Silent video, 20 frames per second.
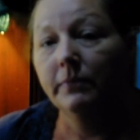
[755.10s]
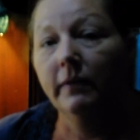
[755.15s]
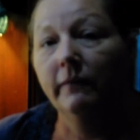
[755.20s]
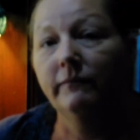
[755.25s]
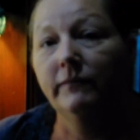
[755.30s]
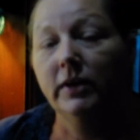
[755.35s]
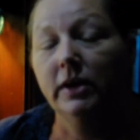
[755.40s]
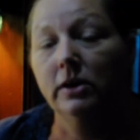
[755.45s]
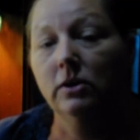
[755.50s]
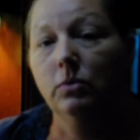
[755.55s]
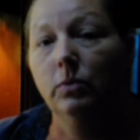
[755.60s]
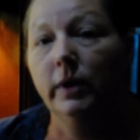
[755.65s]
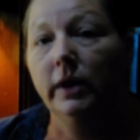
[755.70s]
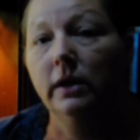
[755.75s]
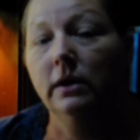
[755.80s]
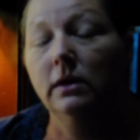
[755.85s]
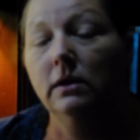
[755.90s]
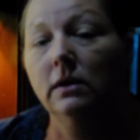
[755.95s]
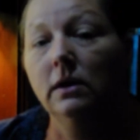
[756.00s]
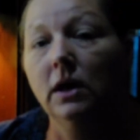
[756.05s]

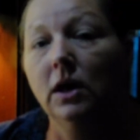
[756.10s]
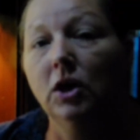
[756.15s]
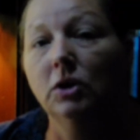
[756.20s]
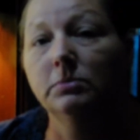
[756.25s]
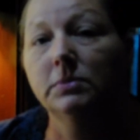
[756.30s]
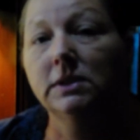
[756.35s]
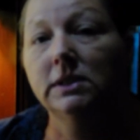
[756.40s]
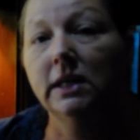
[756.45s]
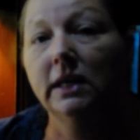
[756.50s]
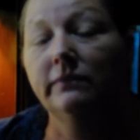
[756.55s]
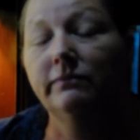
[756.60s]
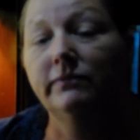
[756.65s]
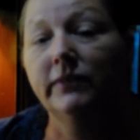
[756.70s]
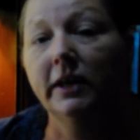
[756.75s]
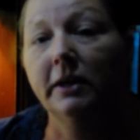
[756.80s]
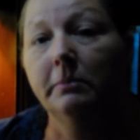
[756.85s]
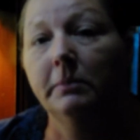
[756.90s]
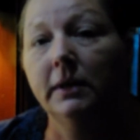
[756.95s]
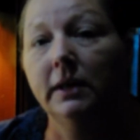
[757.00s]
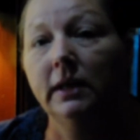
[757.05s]
Farewell, homestead
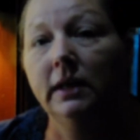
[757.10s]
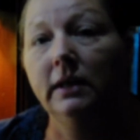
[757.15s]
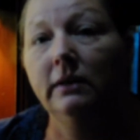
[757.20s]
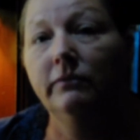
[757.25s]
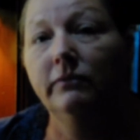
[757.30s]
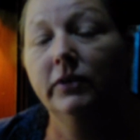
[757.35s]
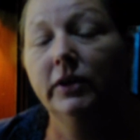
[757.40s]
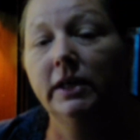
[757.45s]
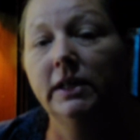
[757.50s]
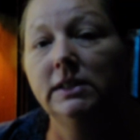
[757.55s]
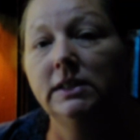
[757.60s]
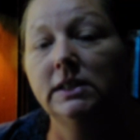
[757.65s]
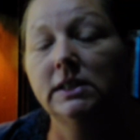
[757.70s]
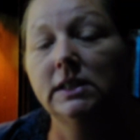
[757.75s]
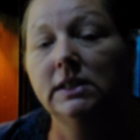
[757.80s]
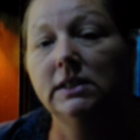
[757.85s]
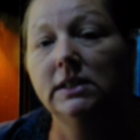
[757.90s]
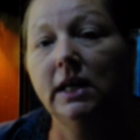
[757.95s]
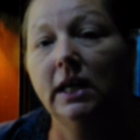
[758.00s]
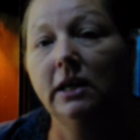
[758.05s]
family, friends,
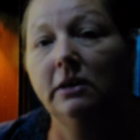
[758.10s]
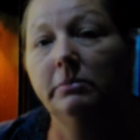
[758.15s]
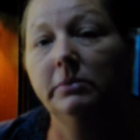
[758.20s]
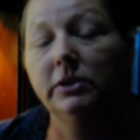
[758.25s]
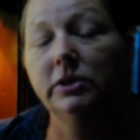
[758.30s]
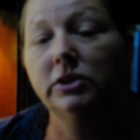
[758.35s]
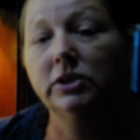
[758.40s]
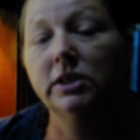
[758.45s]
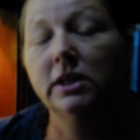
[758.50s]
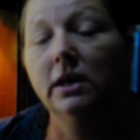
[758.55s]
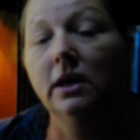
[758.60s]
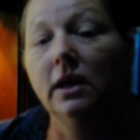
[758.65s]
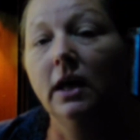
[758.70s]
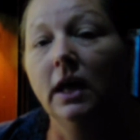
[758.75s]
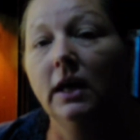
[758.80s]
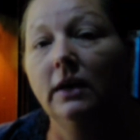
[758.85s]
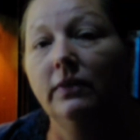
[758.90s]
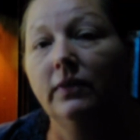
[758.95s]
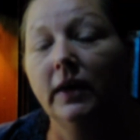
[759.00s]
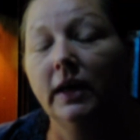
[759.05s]
and neighbors,
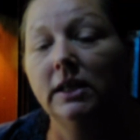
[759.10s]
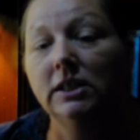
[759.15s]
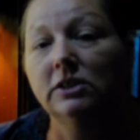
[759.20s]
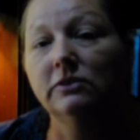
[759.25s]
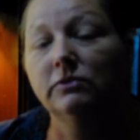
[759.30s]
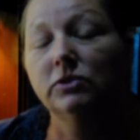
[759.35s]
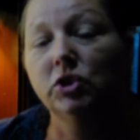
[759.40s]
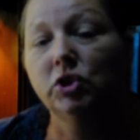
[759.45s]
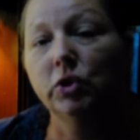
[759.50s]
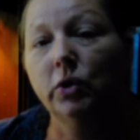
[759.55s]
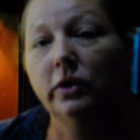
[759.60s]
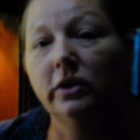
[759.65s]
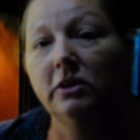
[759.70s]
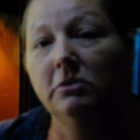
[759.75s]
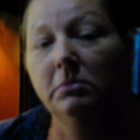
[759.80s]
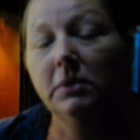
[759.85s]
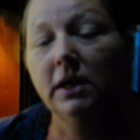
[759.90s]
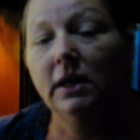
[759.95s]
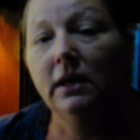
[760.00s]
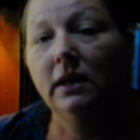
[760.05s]
and thanks for joining
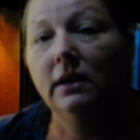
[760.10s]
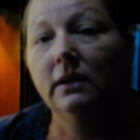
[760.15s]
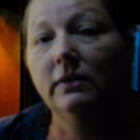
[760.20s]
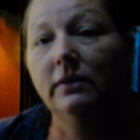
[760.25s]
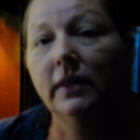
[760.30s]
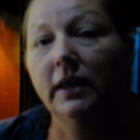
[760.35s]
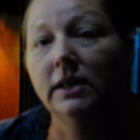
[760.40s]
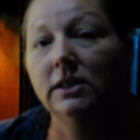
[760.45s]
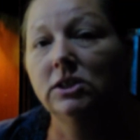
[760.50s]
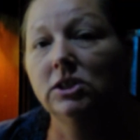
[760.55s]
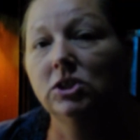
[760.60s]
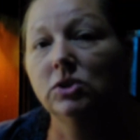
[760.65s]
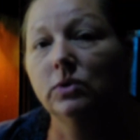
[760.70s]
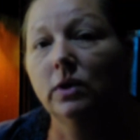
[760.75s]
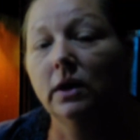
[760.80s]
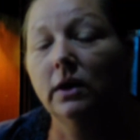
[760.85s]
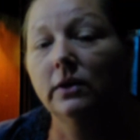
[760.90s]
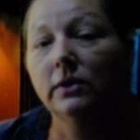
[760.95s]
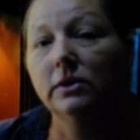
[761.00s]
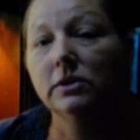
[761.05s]
me, and thanks to
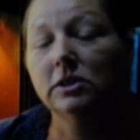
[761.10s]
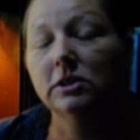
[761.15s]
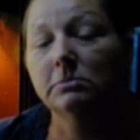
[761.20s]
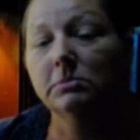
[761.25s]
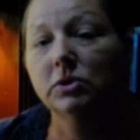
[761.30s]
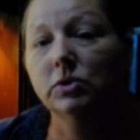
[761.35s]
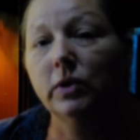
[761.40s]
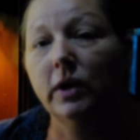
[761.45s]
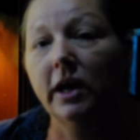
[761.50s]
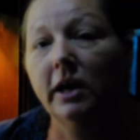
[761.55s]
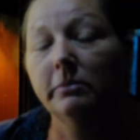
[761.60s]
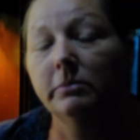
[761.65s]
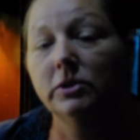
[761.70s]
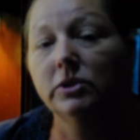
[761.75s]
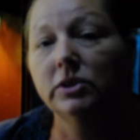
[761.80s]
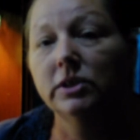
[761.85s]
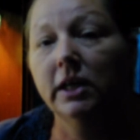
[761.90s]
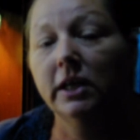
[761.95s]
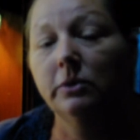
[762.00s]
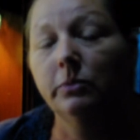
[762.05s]
all the
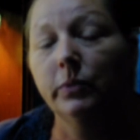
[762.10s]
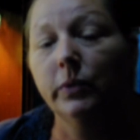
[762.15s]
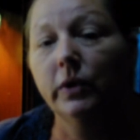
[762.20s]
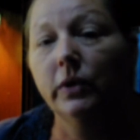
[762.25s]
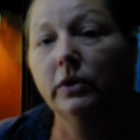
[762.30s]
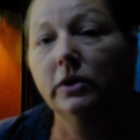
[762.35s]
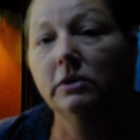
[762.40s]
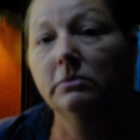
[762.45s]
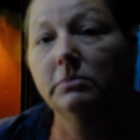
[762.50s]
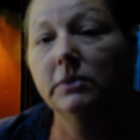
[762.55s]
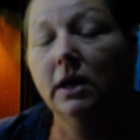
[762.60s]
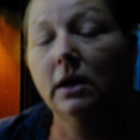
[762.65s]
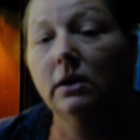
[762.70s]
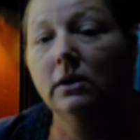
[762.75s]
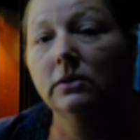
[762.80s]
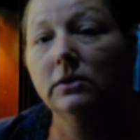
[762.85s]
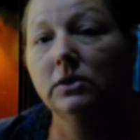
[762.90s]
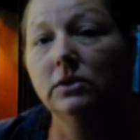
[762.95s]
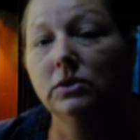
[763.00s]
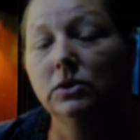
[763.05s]
subscribers, and welcome
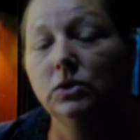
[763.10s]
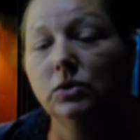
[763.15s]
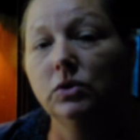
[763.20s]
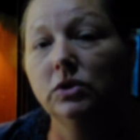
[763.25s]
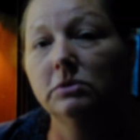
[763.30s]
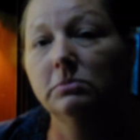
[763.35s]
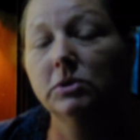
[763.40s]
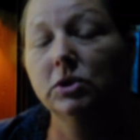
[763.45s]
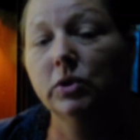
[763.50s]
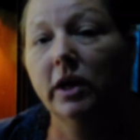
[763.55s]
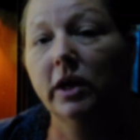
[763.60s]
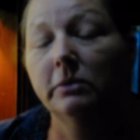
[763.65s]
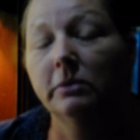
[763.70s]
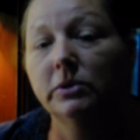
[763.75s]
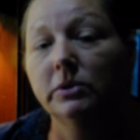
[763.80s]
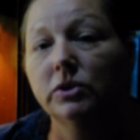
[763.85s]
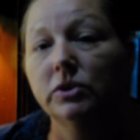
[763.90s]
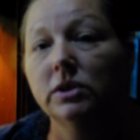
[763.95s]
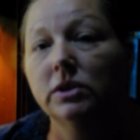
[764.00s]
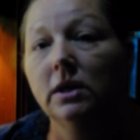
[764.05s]
all the new
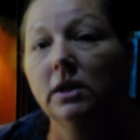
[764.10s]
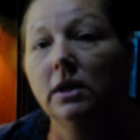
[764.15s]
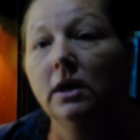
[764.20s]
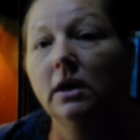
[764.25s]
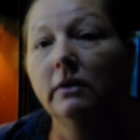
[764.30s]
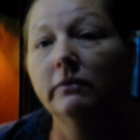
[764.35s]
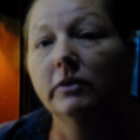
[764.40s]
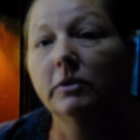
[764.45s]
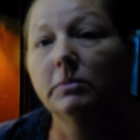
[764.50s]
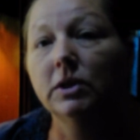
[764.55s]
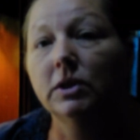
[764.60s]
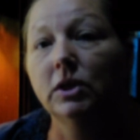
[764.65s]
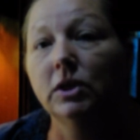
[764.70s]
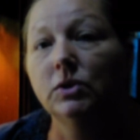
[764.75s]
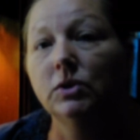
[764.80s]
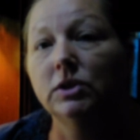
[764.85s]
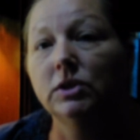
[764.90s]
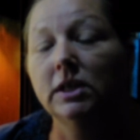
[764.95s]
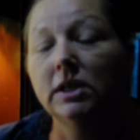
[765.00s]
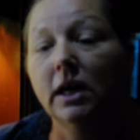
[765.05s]
subscribers from the
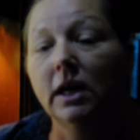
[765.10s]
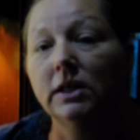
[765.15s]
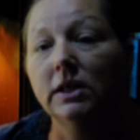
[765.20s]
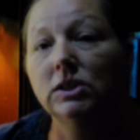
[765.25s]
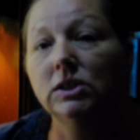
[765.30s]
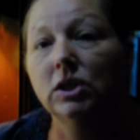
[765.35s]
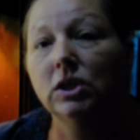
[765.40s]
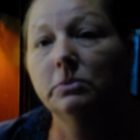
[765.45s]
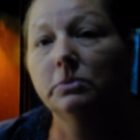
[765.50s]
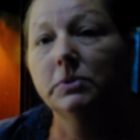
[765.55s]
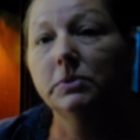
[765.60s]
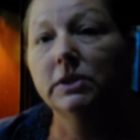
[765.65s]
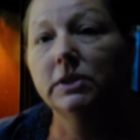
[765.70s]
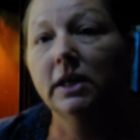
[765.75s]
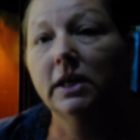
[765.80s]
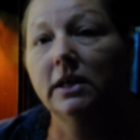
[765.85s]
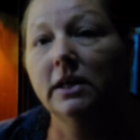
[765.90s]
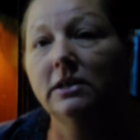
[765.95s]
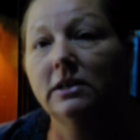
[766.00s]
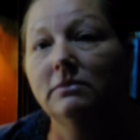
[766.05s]
Cozy Cottage
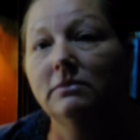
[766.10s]
Homestead.